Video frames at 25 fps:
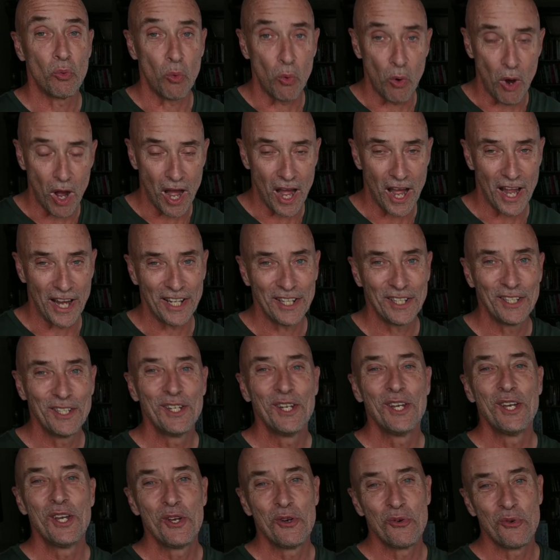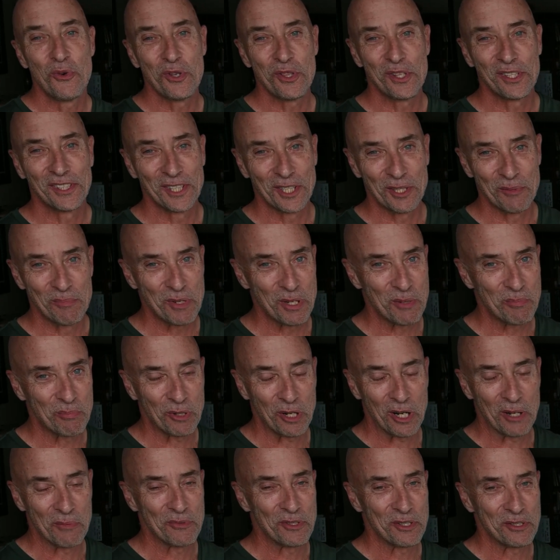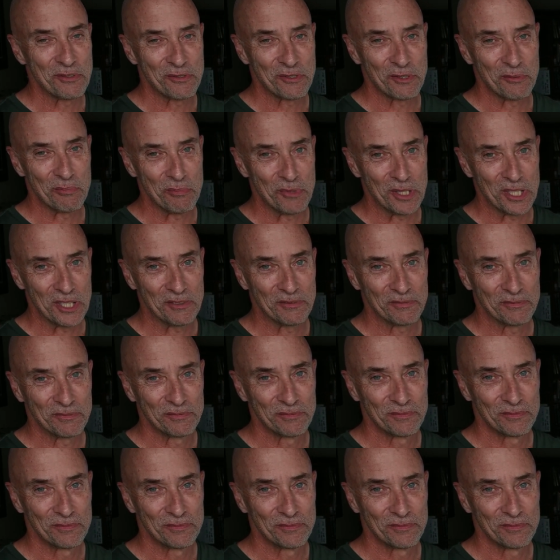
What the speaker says: why, with a little bit of prompting from me.